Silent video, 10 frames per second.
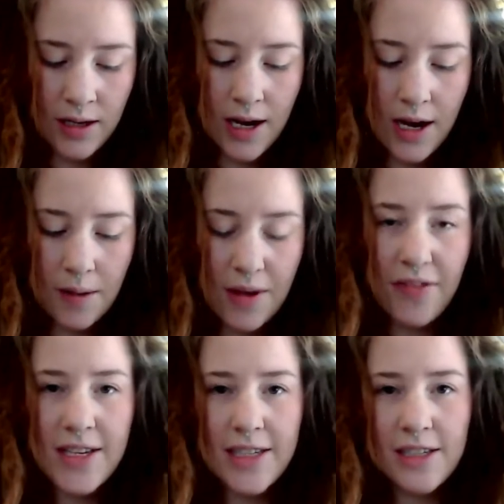If
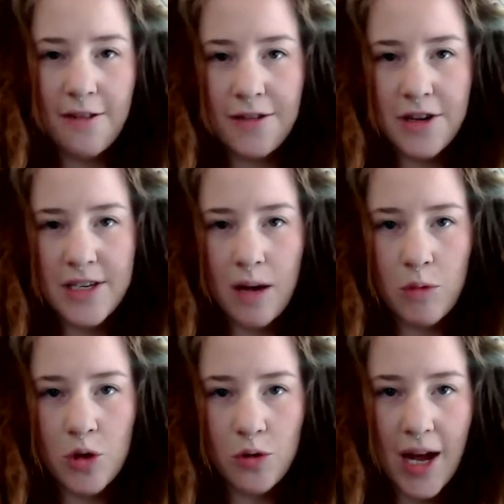this is your first time
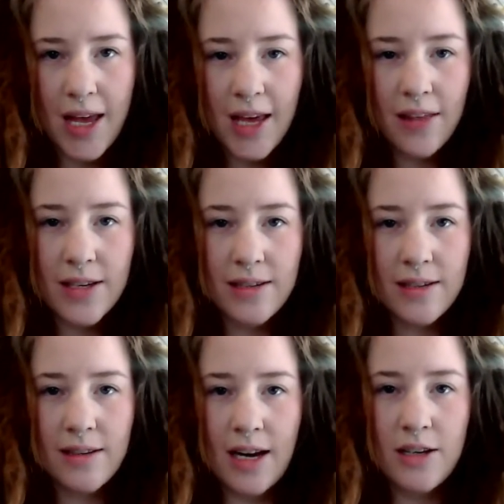trying
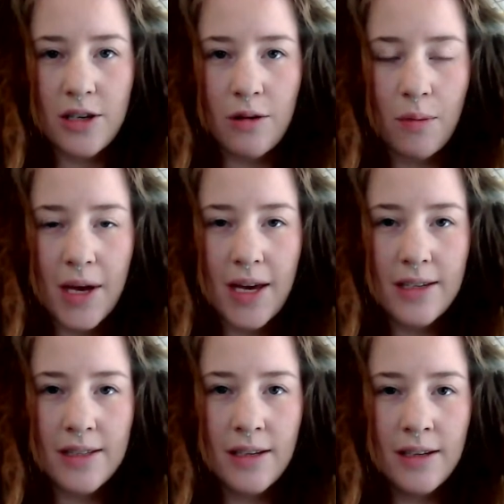this kind of
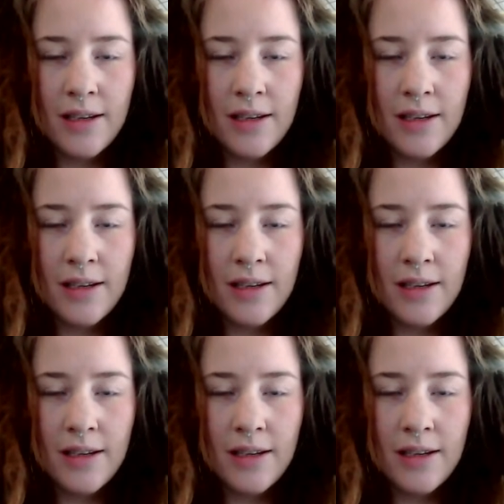toothpaste,